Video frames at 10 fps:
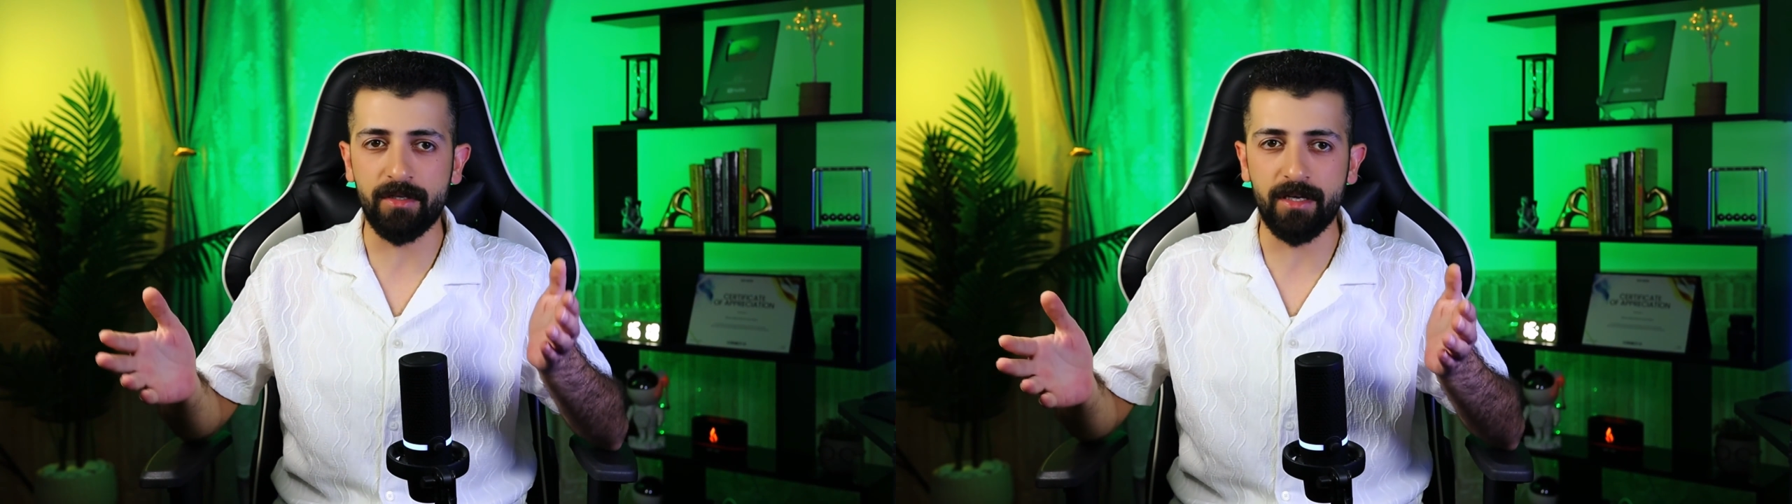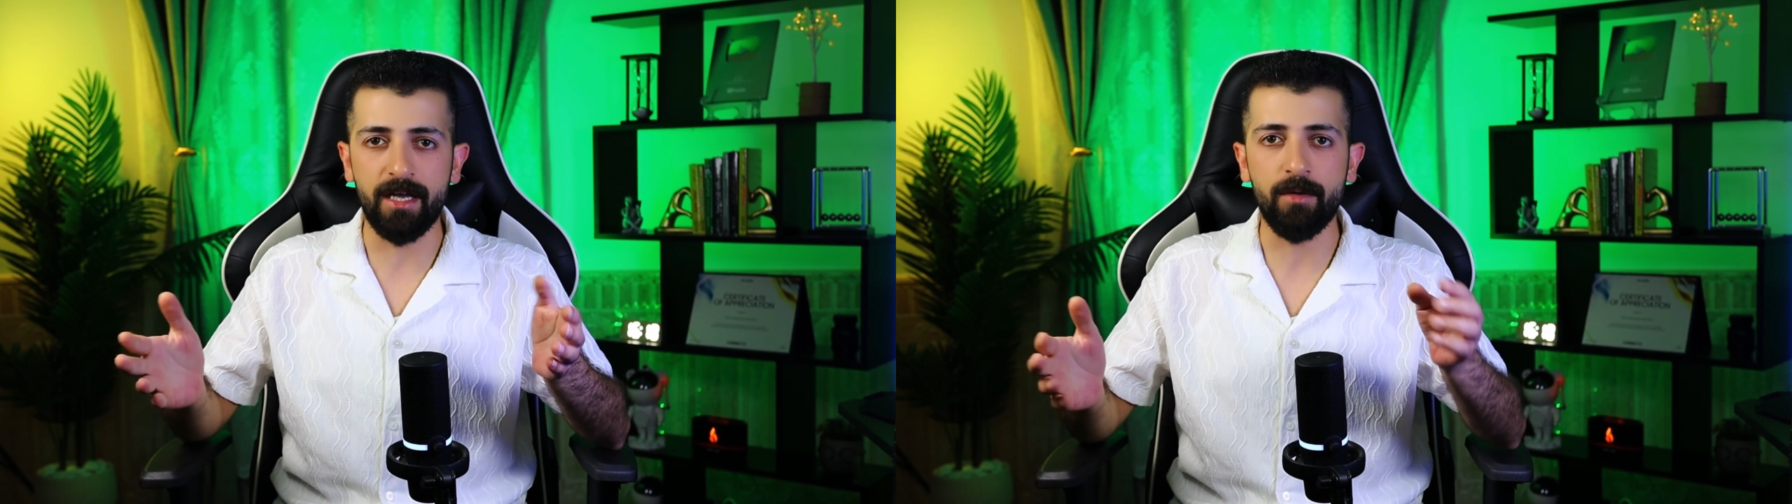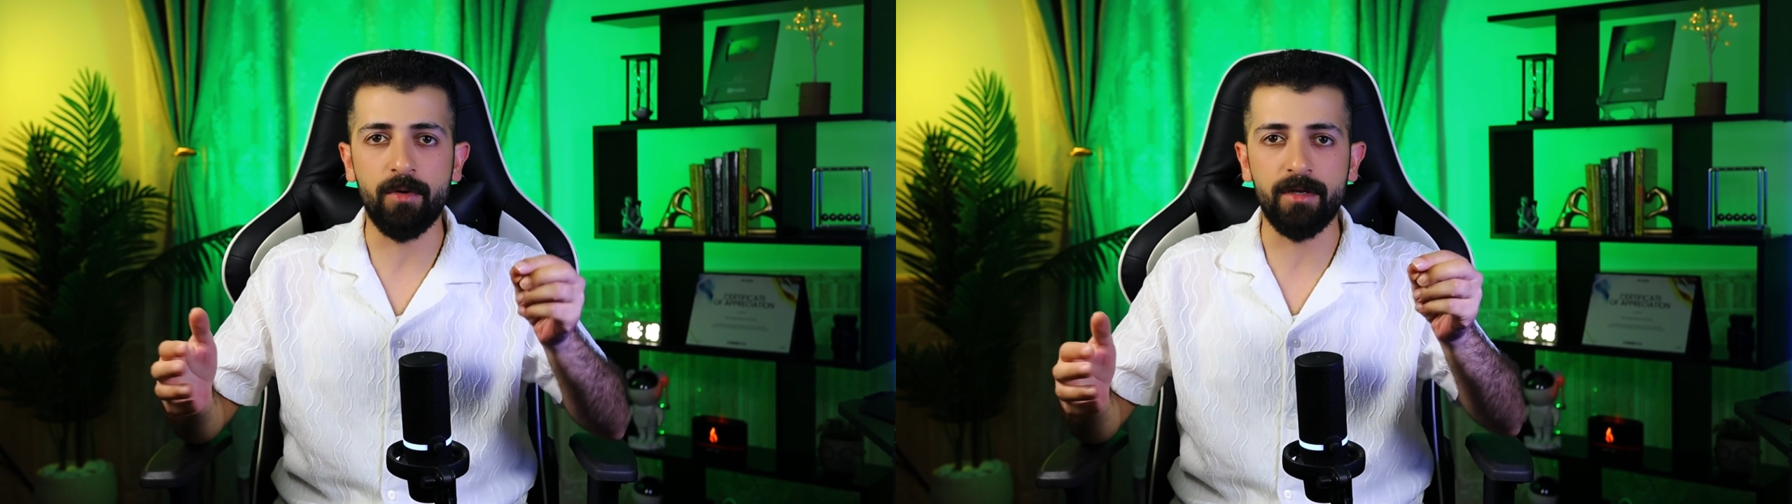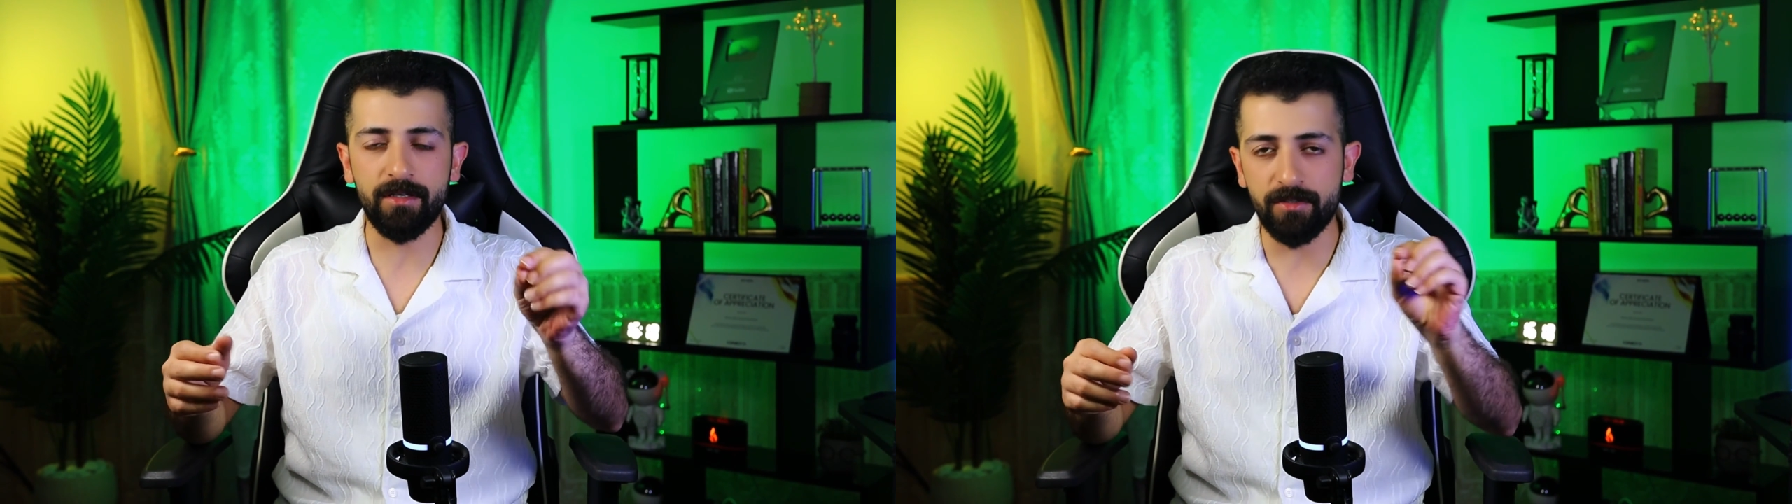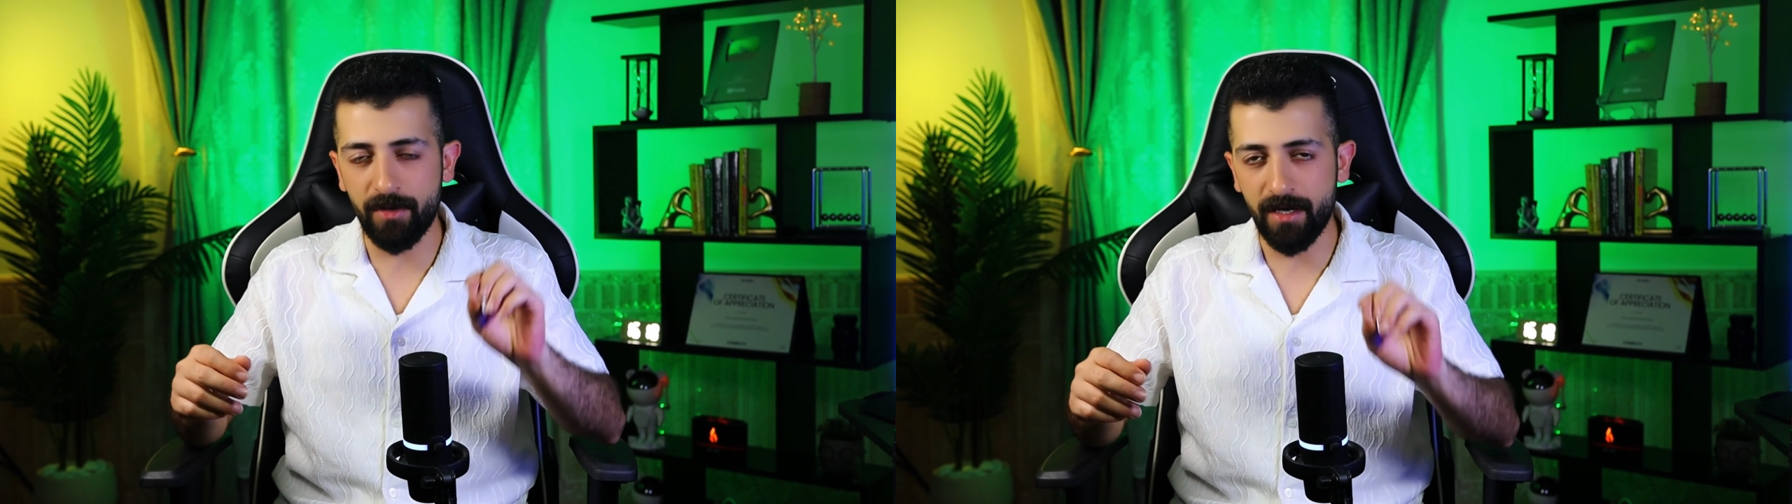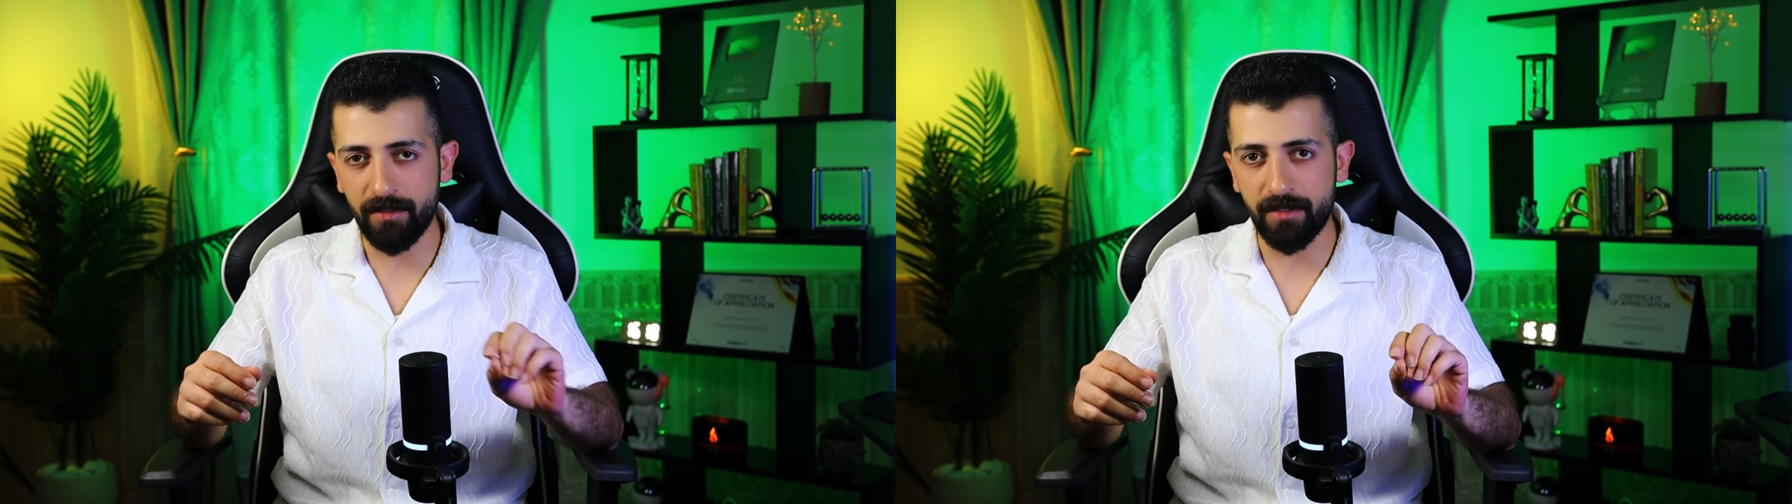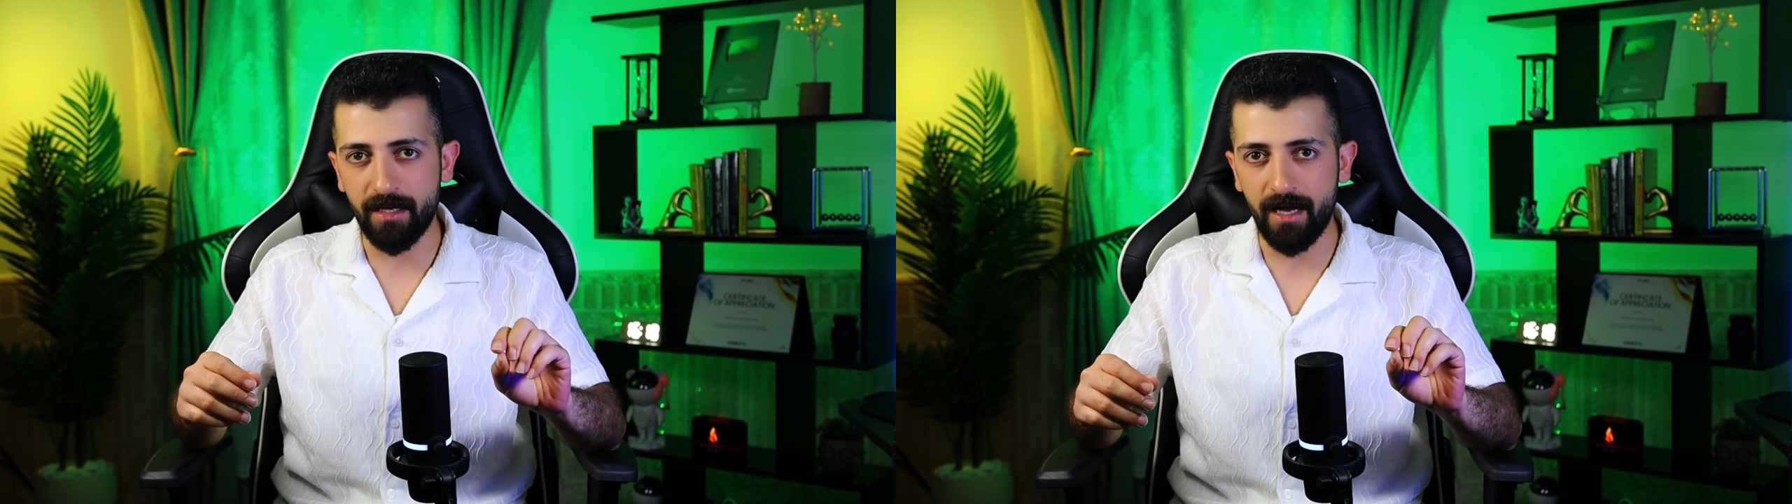Today, with this strategy,